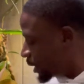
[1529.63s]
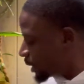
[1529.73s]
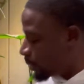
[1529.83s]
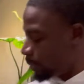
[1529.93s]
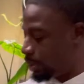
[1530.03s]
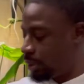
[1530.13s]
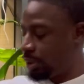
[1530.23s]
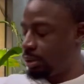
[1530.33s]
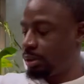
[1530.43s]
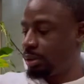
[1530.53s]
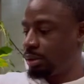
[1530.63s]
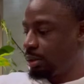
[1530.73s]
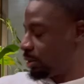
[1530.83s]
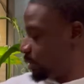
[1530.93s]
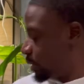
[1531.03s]
I want it.
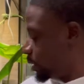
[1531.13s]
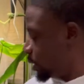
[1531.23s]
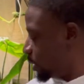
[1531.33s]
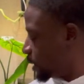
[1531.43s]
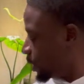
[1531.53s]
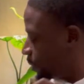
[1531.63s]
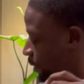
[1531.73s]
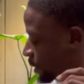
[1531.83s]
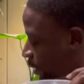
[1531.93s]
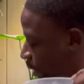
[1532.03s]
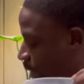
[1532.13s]
Let me see.